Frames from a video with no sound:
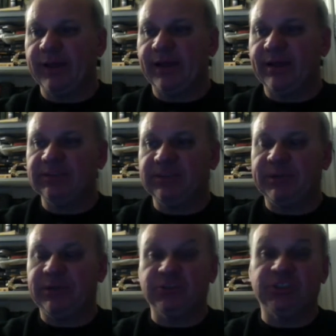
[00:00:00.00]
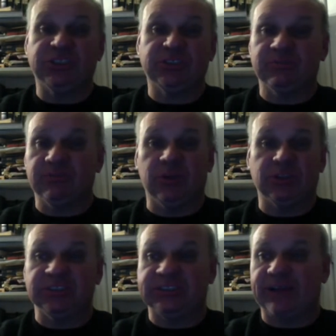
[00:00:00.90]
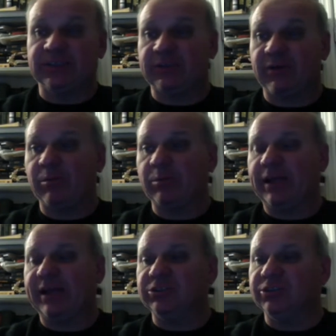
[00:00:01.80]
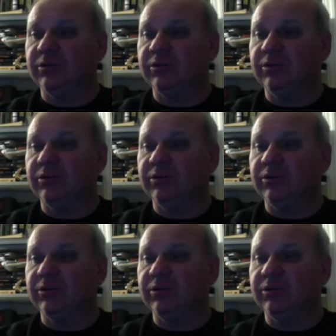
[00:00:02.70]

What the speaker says: somebody who's just looks and sounds like Robert Plant,